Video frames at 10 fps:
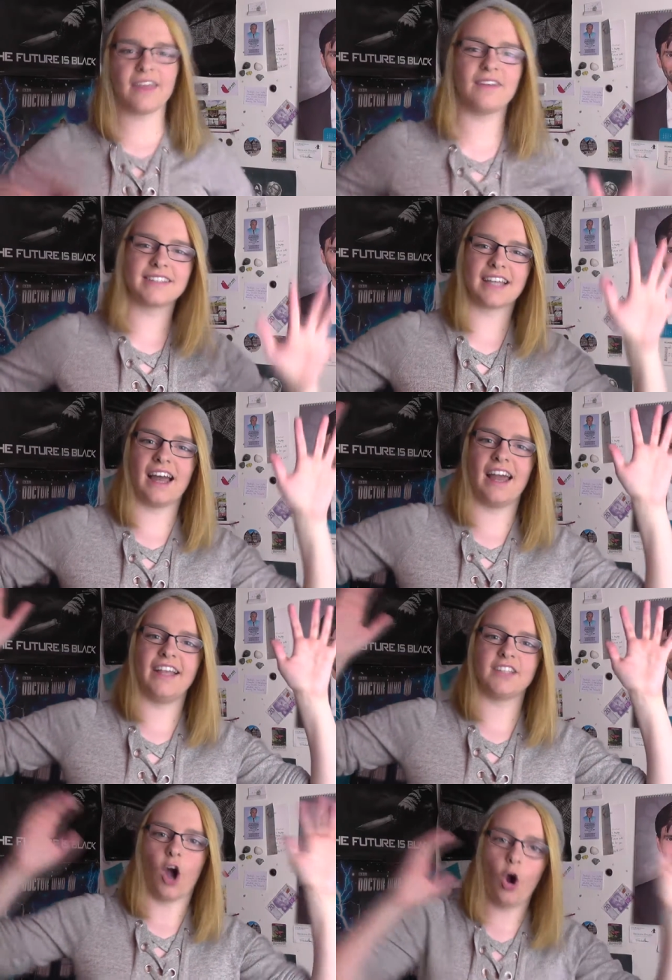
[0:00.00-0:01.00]
Anyways
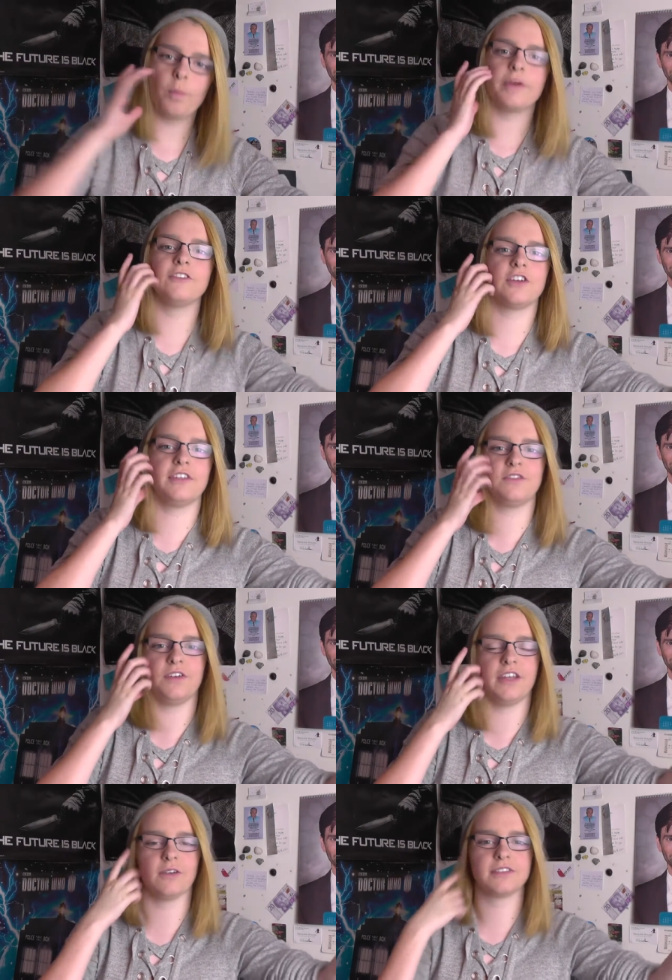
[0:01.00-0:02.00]
guys, hope you enjoyed this
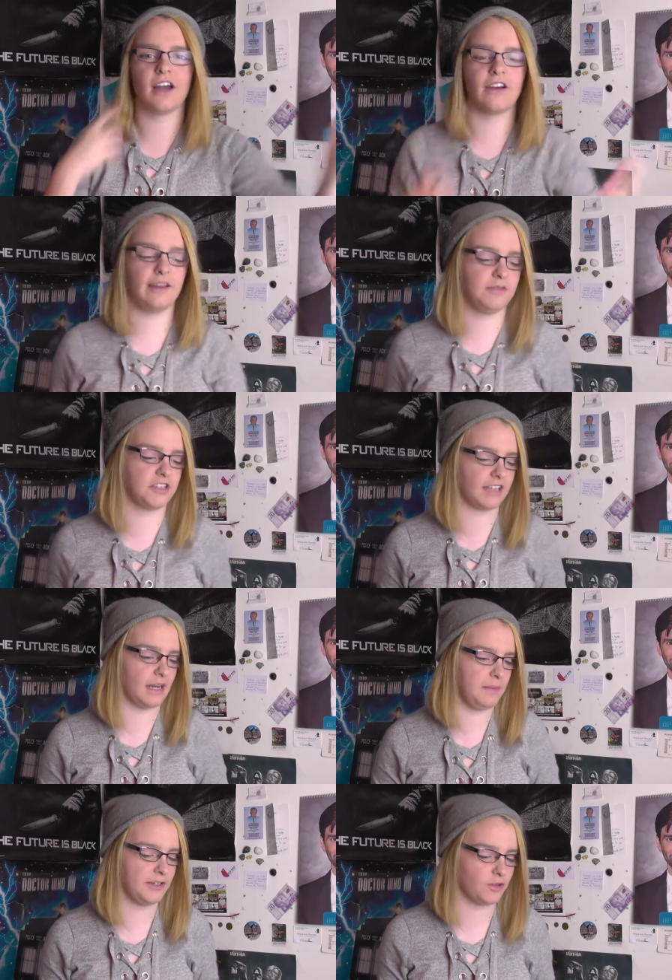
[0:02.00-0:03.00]
video. Sorry, it was just
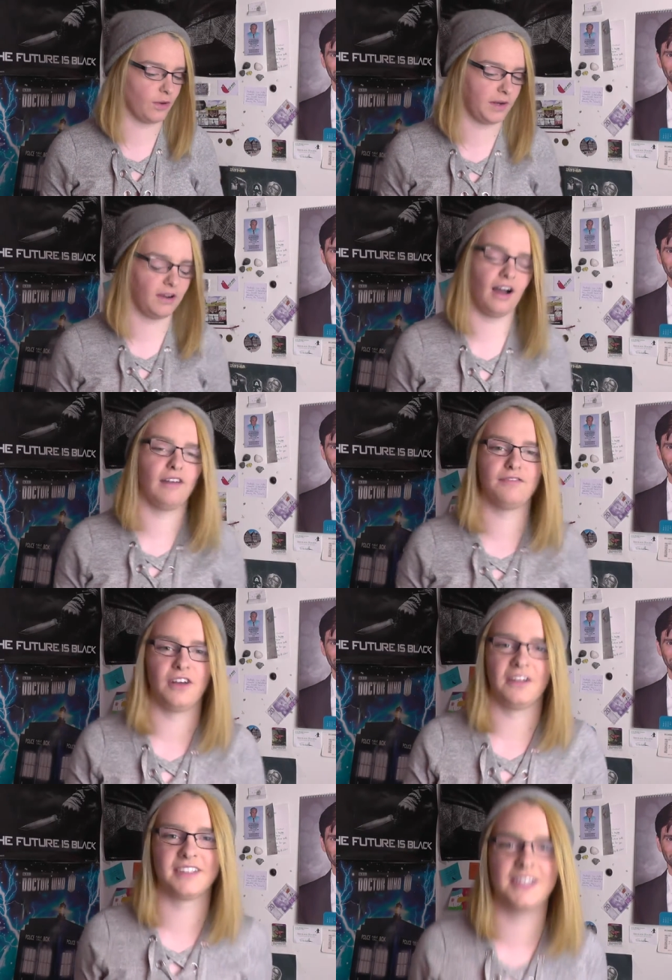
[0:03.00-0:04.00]
kind of me showing off
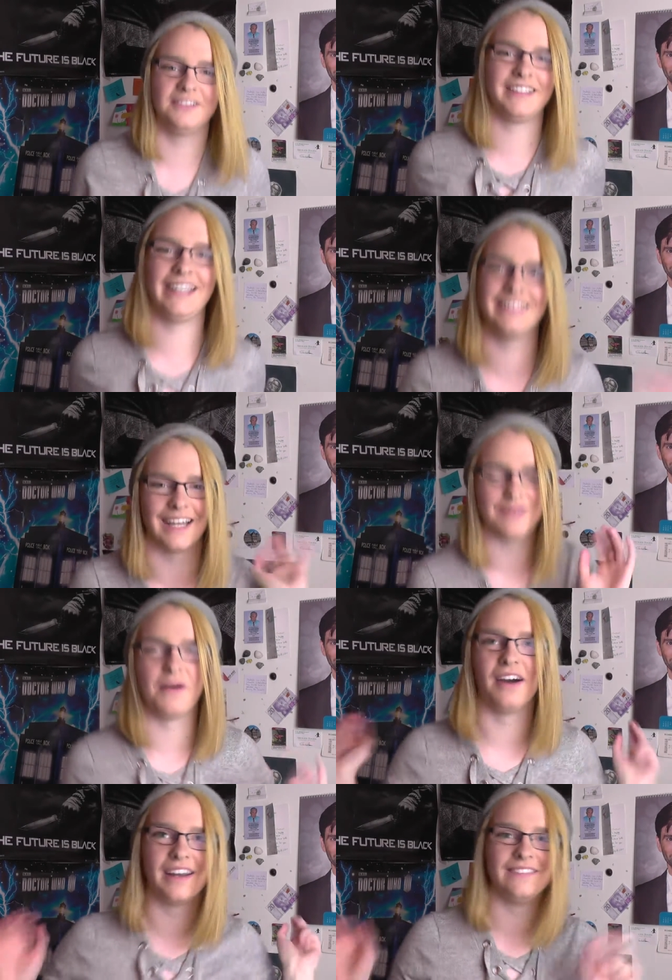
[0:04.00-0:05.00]
all the cool things I
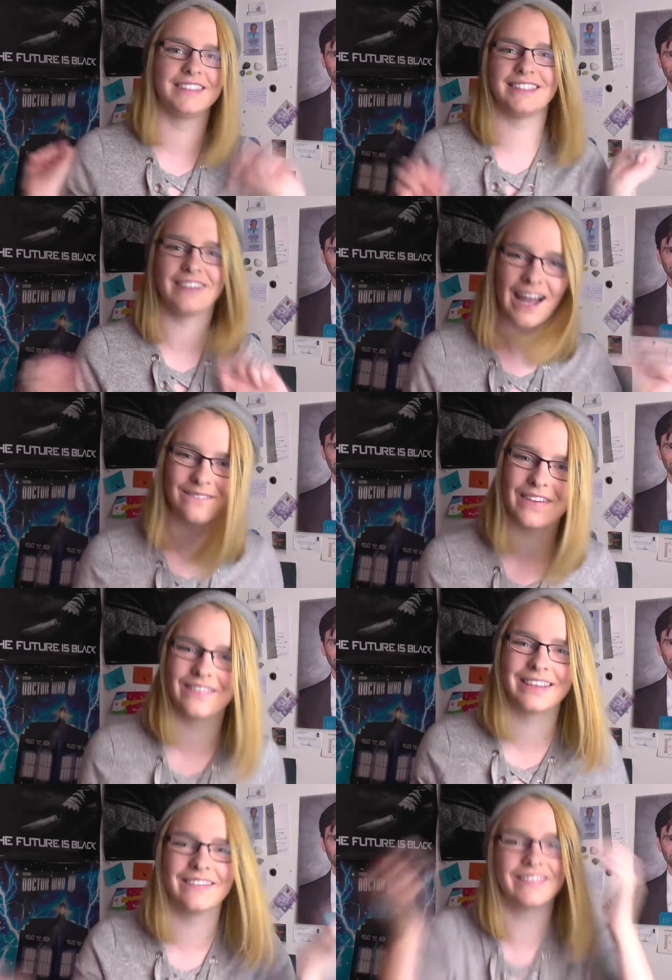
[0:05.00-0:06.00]
bought. I'm just so happy
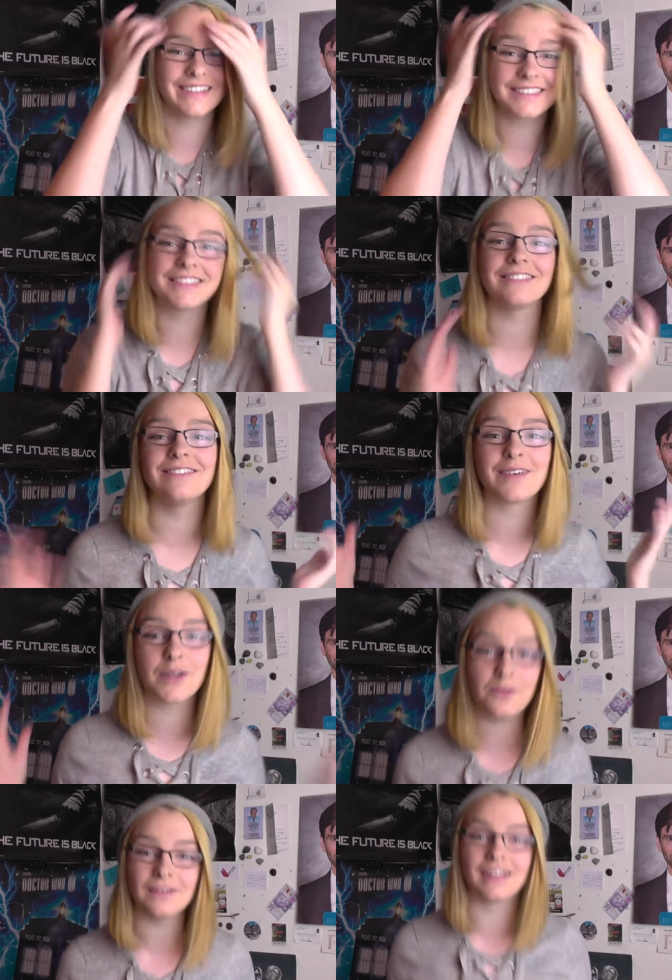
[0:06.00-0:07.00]
with them, they are so
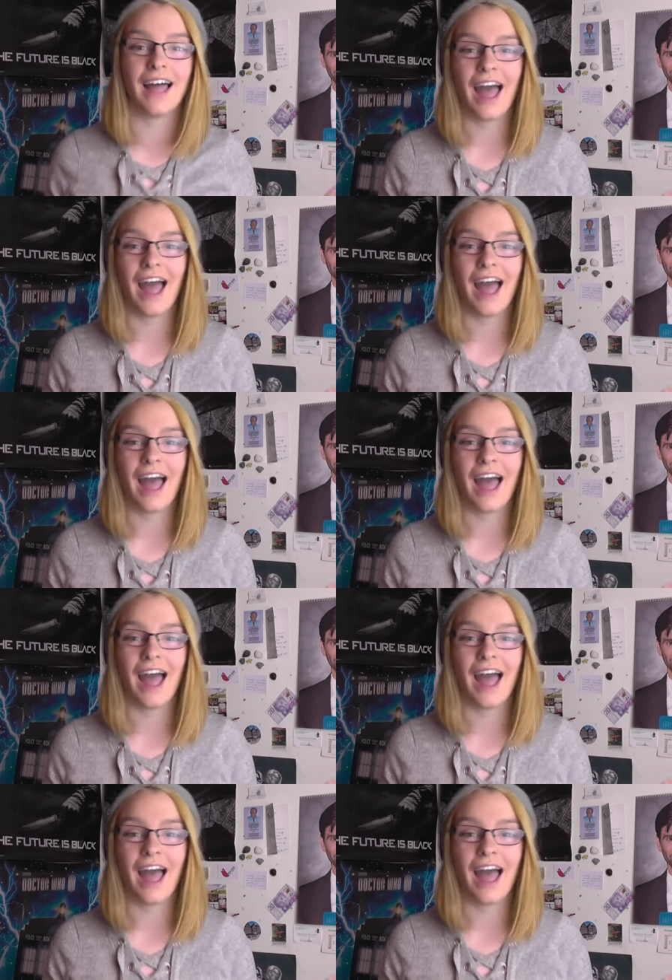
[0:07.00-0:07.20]
cool.